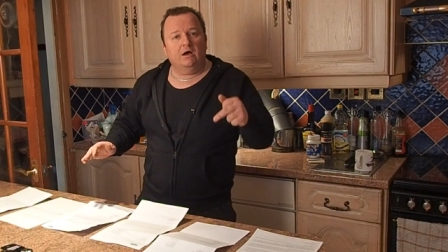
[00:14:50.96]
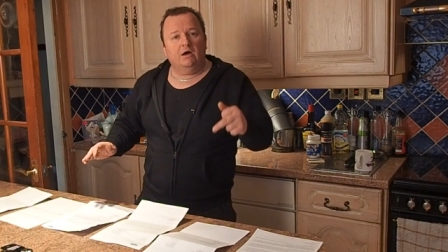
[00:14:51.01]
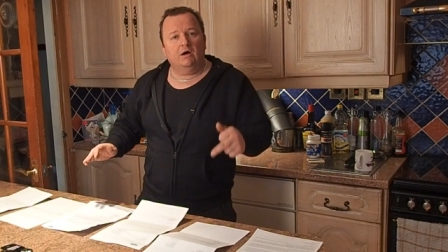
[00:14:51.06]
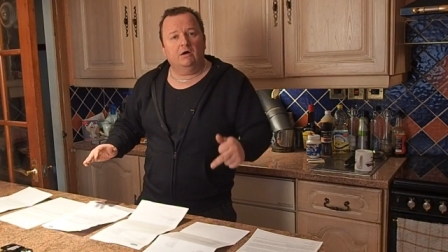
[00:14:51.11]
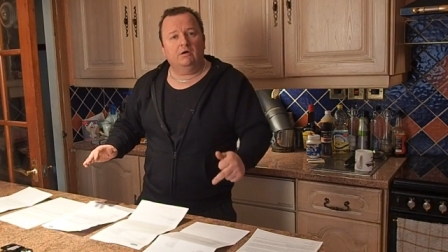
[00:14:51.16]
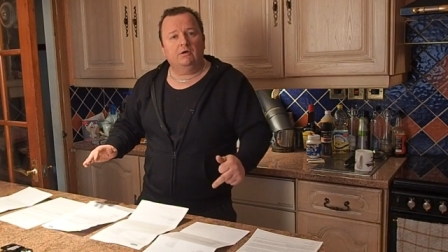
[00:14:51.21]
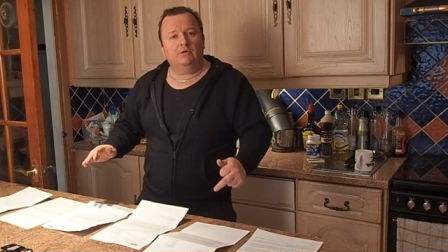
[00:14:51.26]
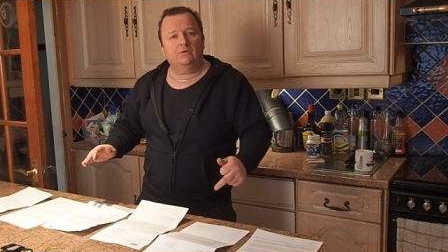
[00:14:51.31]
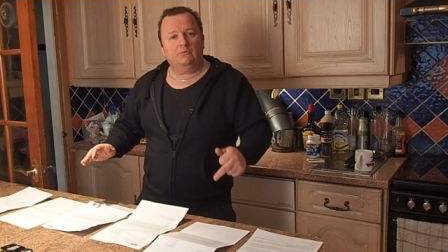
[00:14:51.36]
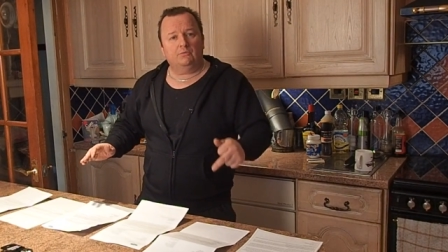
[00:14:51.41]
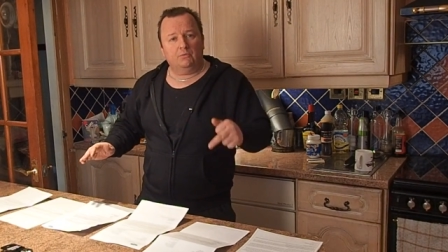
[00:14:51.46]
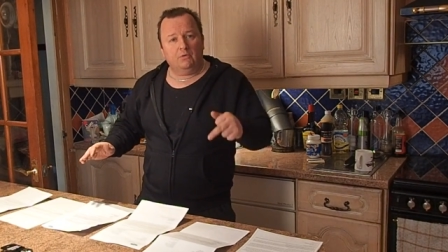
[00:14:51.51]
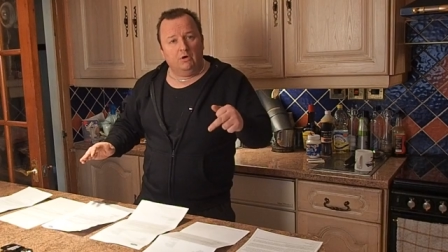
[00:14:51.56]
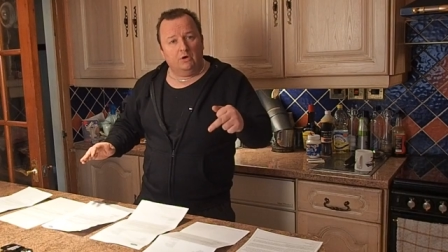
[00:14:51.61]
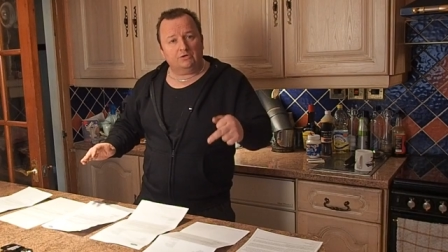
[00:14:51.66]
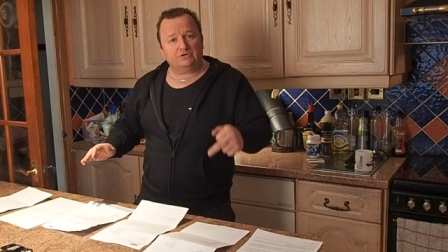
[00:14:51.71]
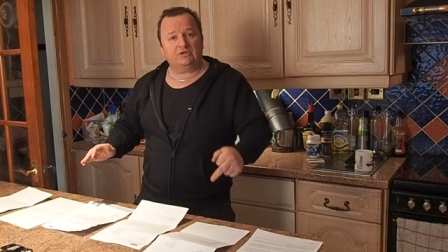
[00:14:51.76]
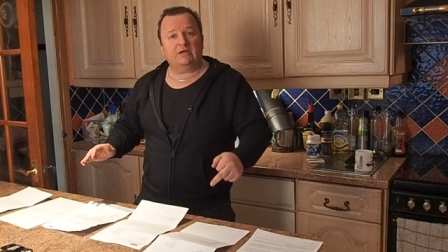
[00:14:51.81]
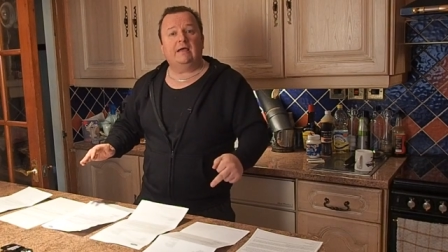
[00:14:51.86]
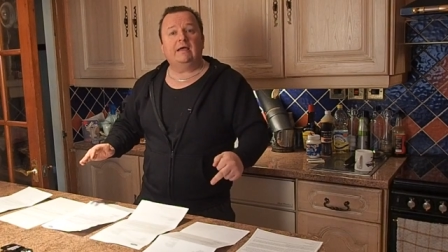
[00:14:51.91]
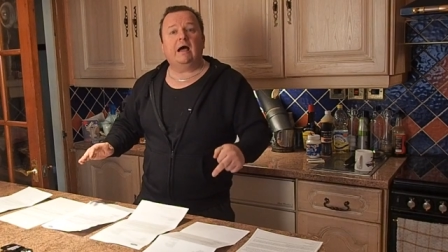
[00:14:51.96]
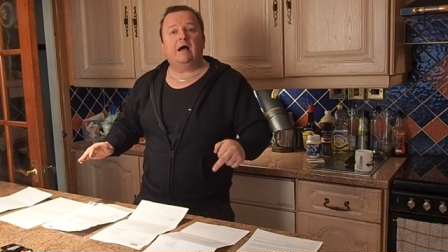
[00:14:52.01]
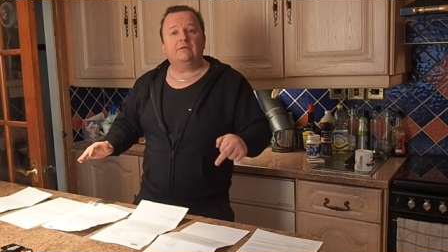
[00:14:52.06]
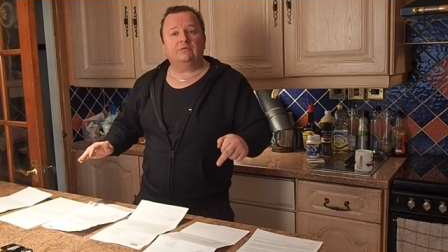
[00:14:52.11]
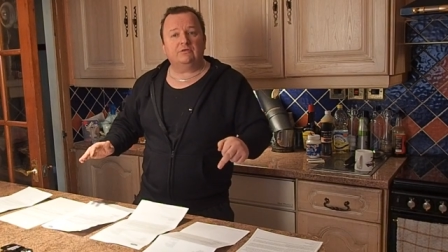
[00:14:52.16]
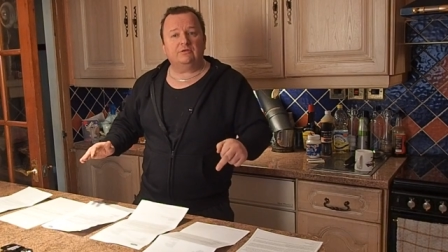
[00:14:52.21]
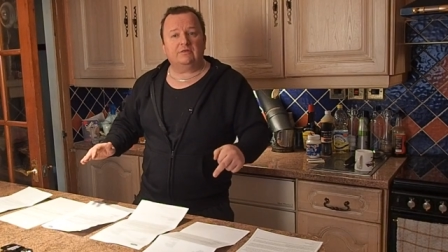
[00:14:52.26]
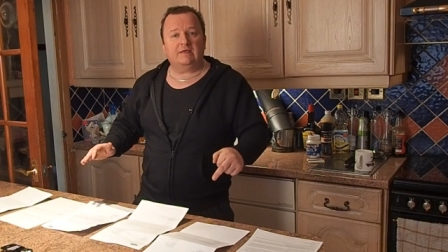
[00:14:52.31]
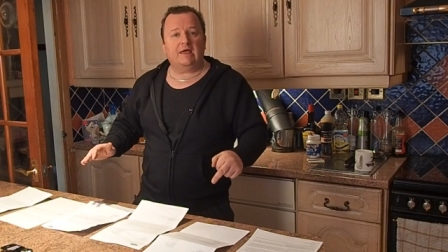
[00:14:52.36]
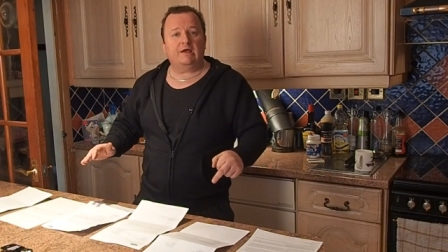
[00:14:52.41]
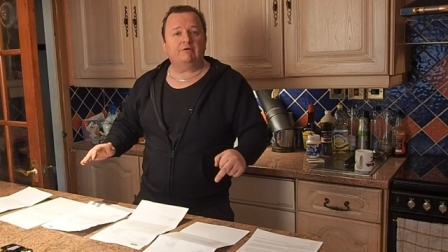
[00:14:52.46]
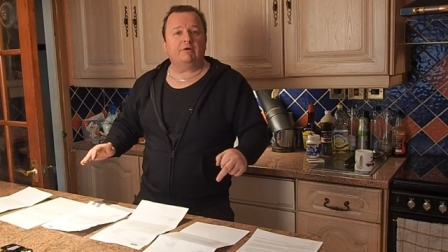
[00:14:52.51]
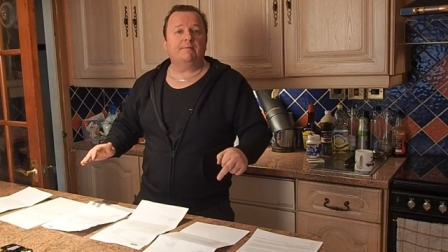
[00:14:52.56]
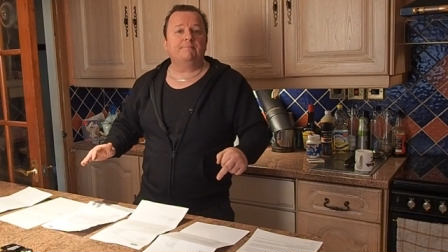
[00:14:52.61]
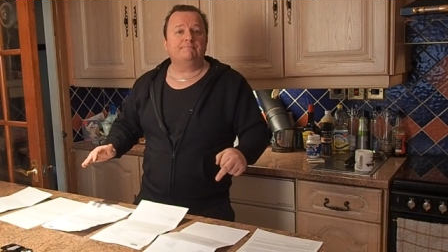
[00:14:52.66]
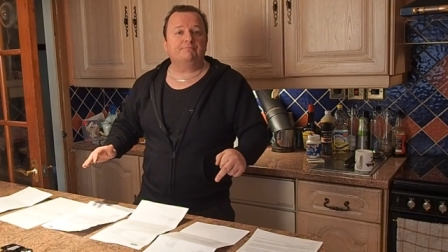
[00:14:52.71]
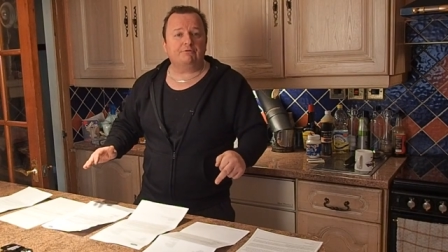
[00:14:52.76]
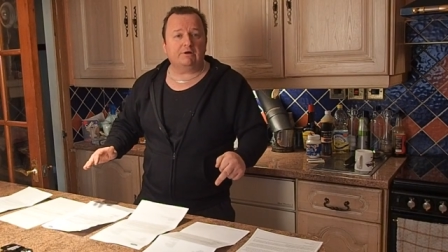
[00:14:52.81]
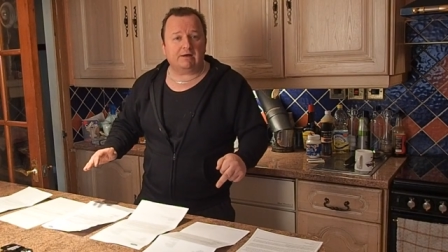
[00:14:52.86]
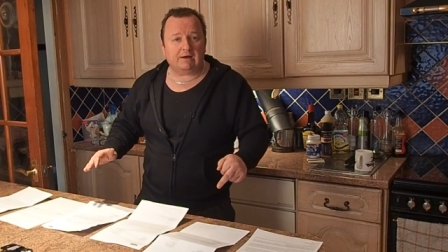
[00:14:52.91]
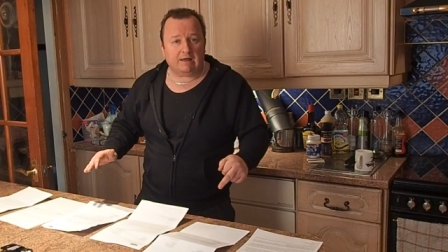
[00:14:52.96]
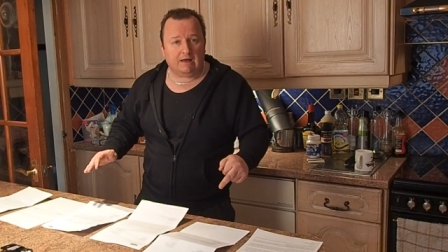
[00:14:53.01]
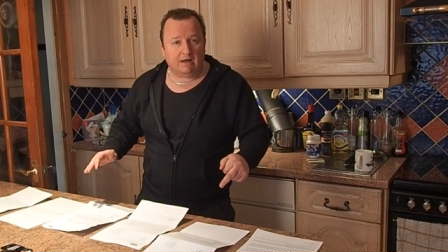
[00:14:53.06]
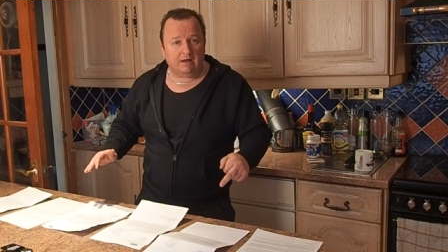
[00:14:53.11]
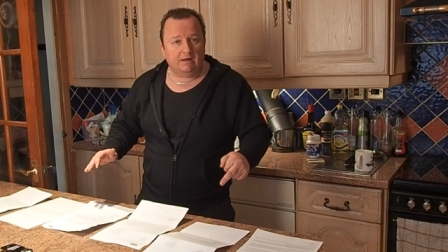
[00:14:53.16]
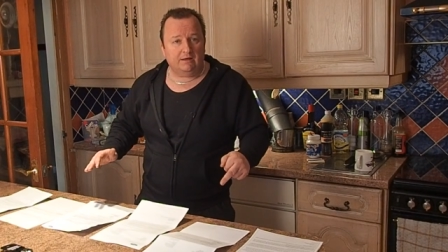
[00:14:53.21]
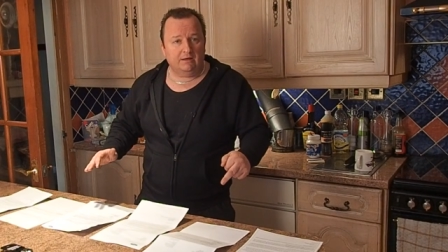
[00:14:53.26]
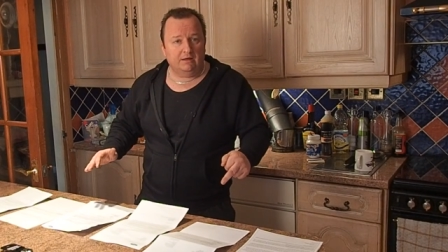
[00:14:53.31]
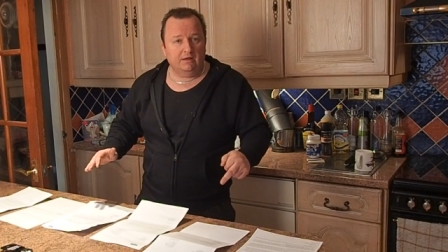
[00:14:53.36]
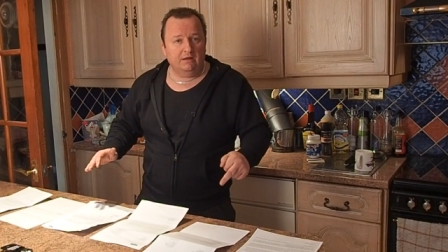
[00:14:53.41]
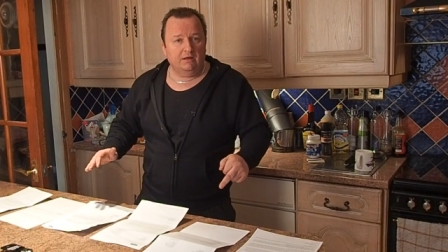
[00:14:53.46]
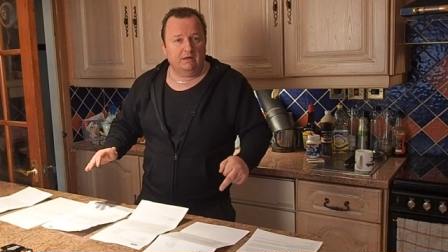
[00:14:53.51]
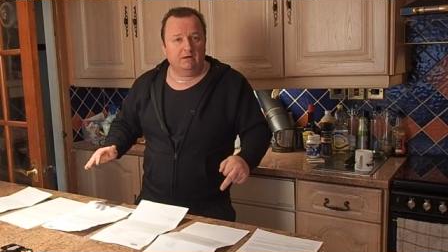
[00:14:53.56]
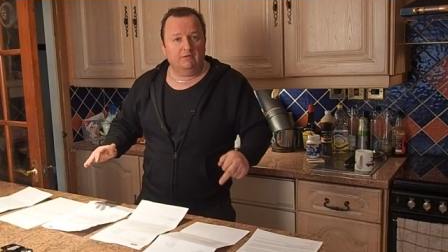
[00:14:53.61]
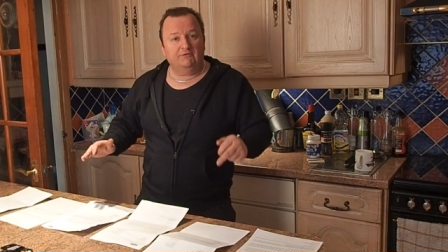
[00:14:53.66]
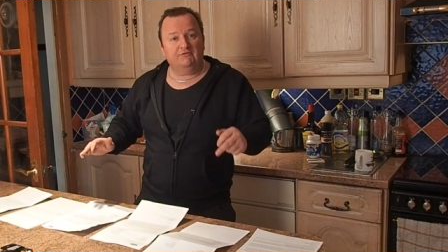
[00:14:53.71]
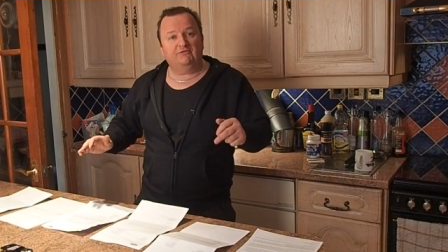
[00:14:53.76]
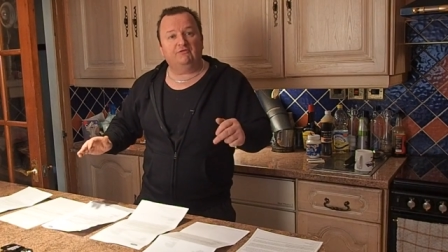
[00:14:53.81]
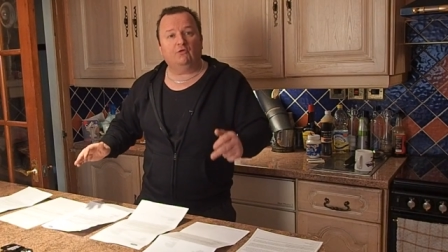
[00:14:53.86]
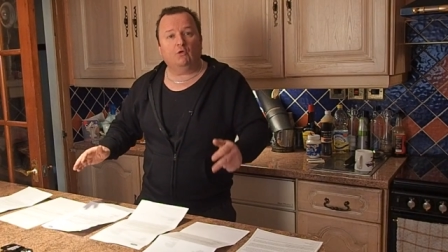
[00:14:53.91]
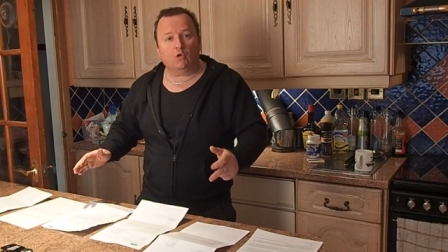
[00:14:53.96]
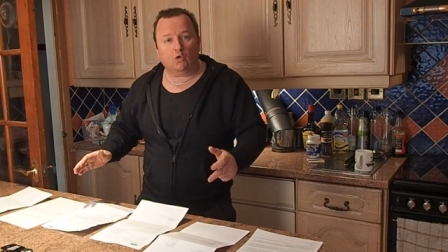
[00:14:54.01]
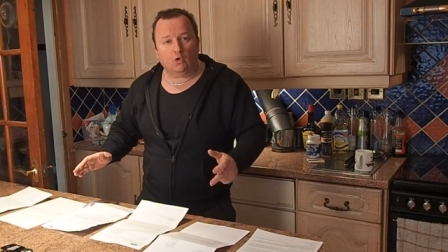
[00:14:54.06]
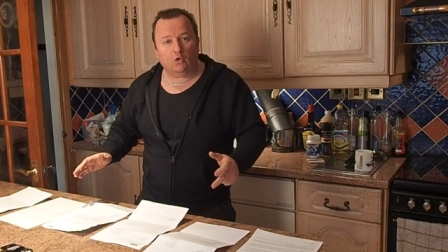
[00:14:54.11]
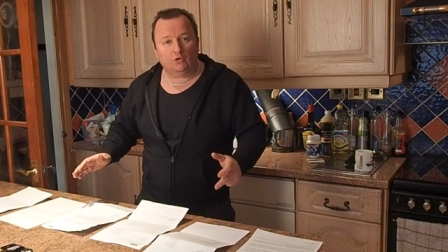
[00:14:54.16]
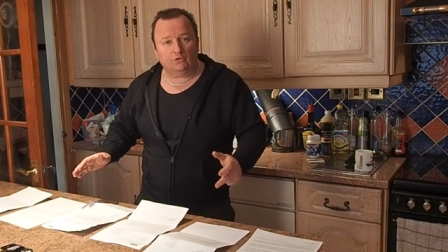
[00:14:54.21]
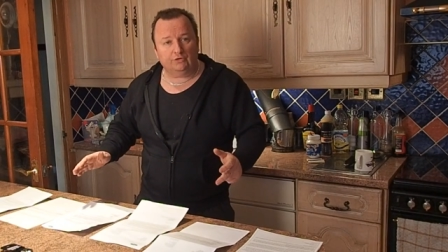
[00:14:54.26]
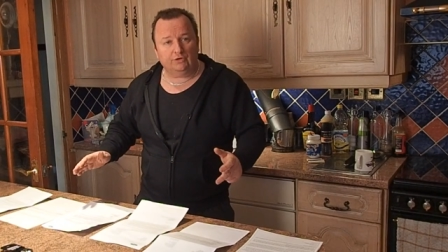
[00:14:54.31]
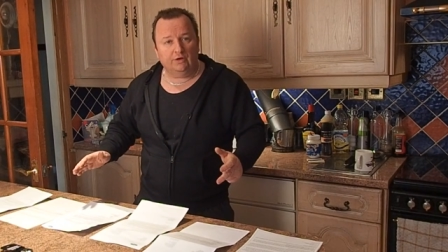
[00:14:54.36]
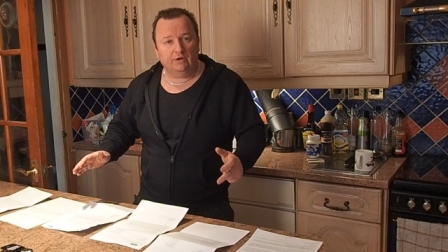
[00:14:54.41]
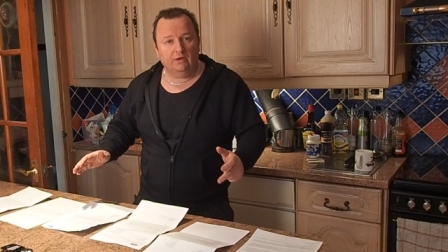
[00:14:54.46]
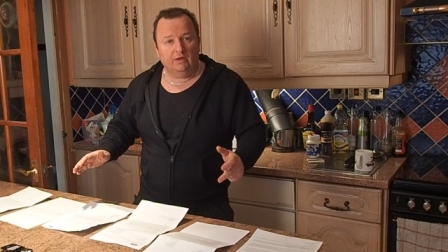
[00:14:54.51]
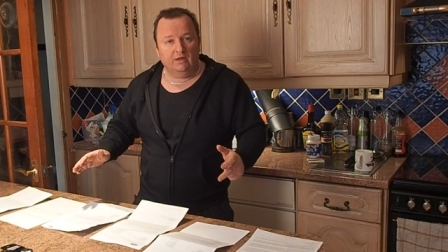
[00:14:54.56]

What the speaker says: who works under their umbrella of Ford,